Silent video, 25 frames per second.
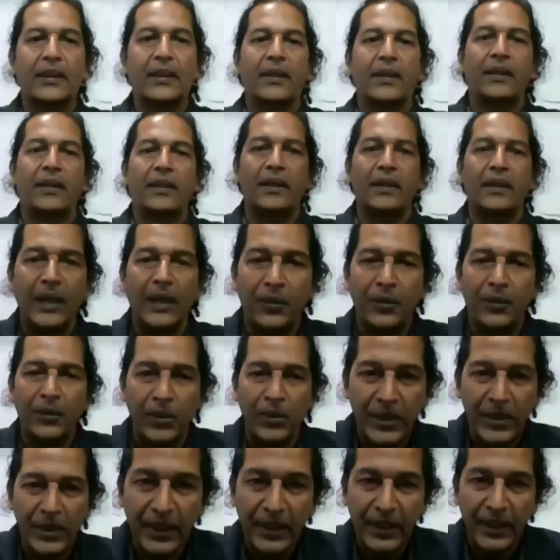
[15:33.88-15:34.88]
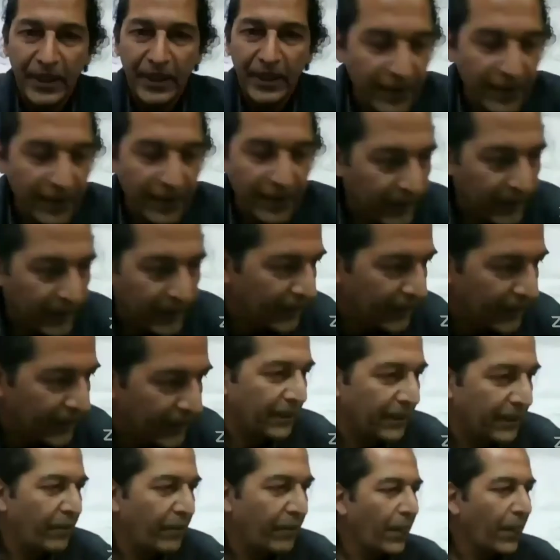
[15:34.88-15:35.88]
That was it? Yes.
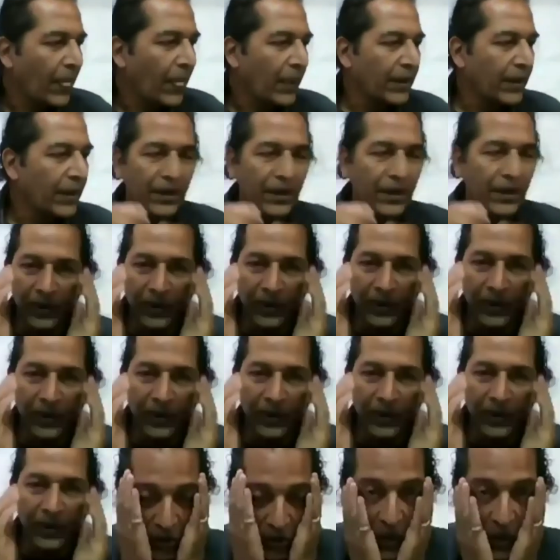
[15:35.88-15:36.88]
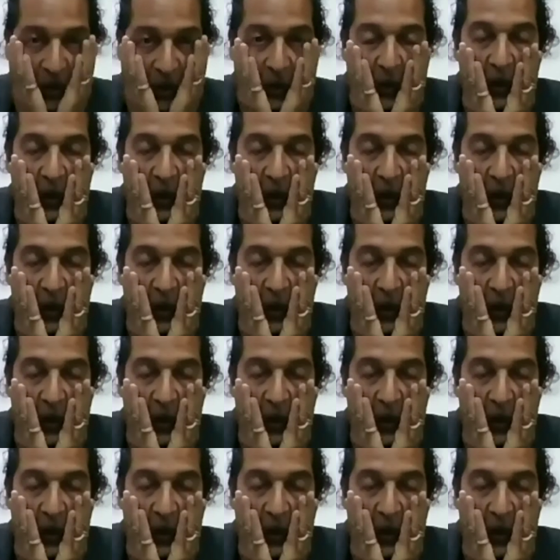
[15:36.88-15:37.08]
So,